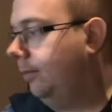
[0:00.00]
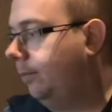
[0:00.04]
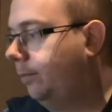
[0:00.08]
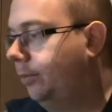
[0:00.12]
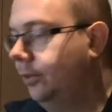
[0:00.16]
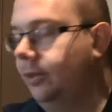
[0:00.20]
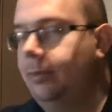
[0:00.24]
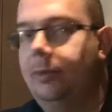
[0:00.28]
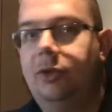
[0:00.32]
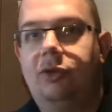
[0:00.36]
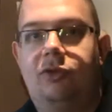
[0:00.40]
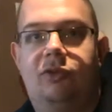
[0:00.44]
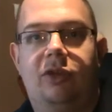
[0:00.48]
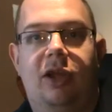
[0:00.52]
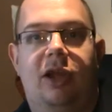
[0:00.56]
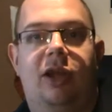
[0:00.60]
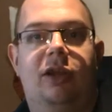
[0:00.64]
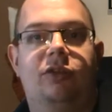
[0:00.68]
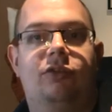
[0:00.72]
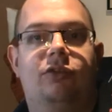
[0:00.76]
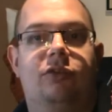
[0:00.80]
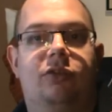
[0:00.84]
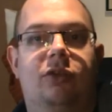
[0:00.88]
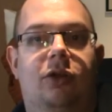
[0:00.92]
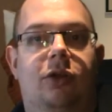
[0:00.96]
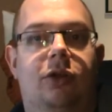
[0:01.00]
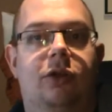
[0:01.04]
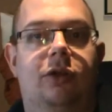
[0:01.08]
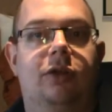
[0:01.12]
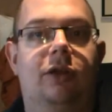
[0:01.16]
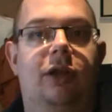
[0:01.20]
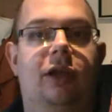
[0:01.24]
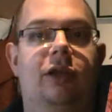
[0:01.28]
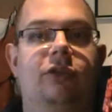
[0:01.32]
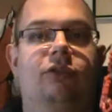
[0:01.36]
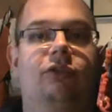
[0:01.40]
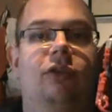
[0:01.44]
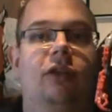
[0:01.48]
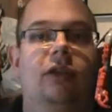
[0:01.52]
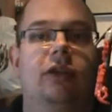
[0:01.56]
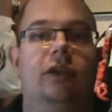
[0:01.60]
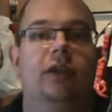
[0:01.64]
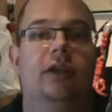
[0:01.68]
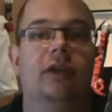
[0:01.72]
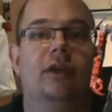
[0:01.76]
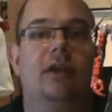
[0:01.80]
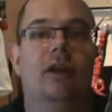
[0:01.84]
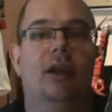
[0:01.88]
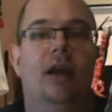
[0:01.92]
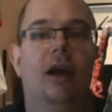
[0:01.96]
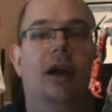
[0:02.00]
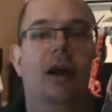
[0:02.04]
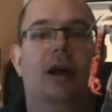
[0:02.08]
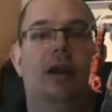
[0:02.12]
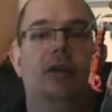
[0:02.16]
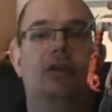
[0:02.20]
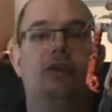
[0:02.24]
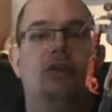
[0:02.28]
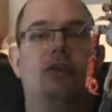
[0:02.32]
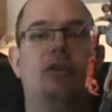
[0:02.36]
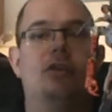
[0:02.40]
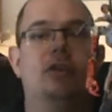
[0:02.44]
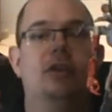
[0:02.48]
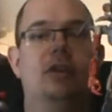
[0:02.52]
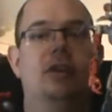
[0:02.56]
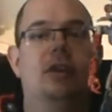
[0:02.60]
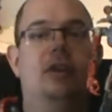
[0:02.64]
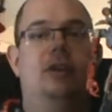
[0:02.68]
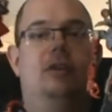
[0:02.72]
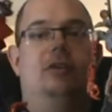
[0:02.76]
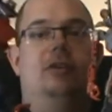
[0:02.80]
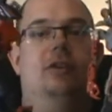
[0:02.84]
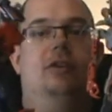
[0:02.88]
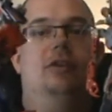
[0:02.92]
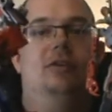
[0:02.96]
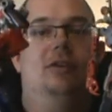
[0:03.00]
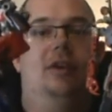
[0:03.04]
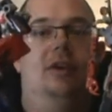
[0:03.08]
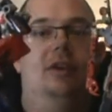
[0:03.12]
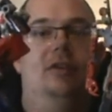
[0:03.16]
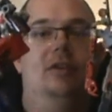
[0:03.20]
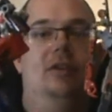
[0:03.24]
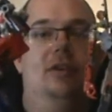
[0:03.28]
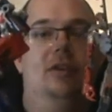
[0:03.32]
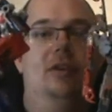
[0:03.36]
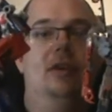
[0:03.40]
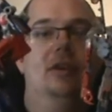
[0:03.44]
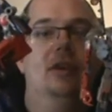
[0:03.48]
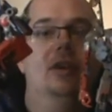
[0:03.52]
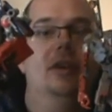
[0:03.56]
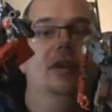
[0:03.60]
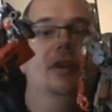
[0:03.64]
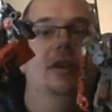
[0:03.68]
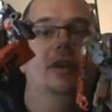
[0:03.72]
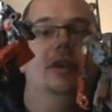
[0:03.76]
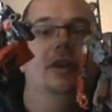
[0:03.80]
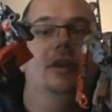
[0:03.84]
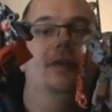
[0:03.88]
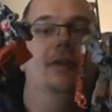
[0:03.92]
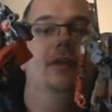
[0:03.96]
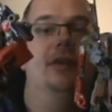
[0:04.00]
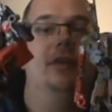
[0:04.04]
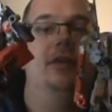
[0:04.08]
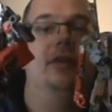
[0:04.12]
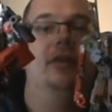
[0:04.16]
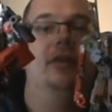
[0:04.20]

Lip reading: pretty much as tall as a leader class, as I said, even